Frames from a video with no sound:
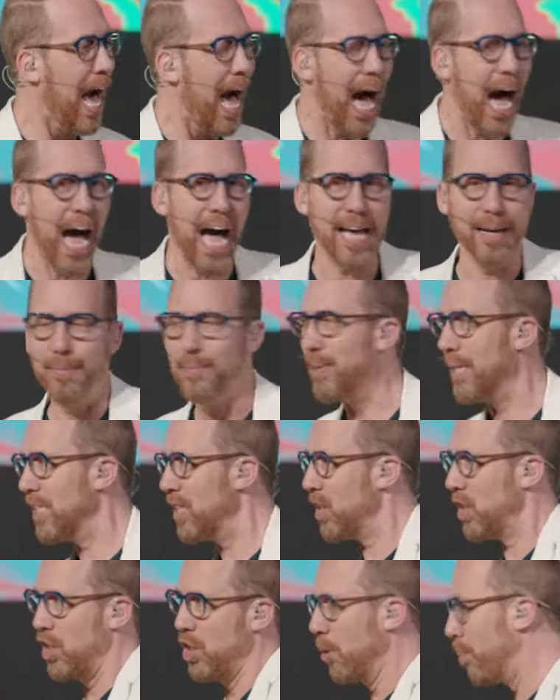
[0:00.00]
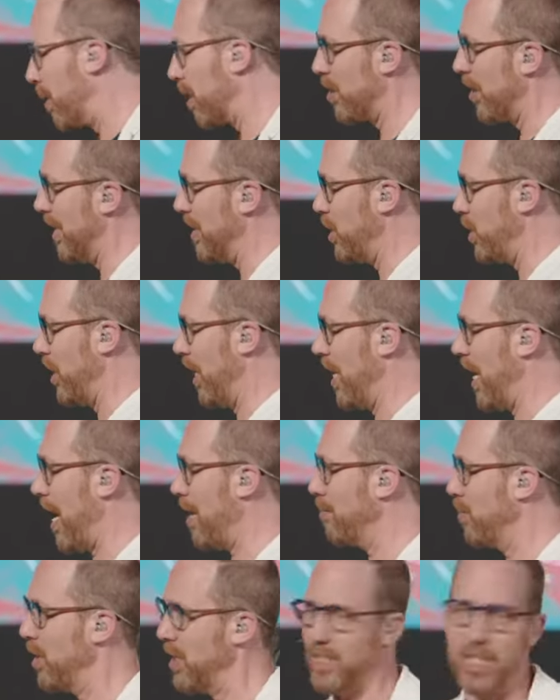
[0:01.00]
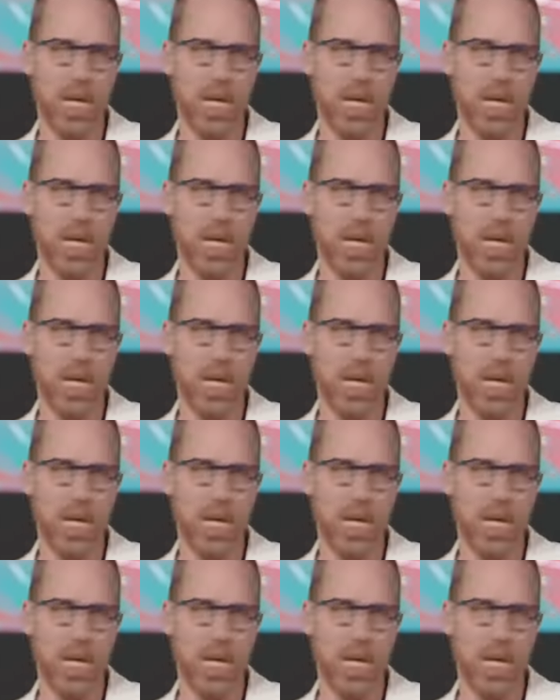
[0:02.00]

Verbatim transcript: I am a super Christian. I'm just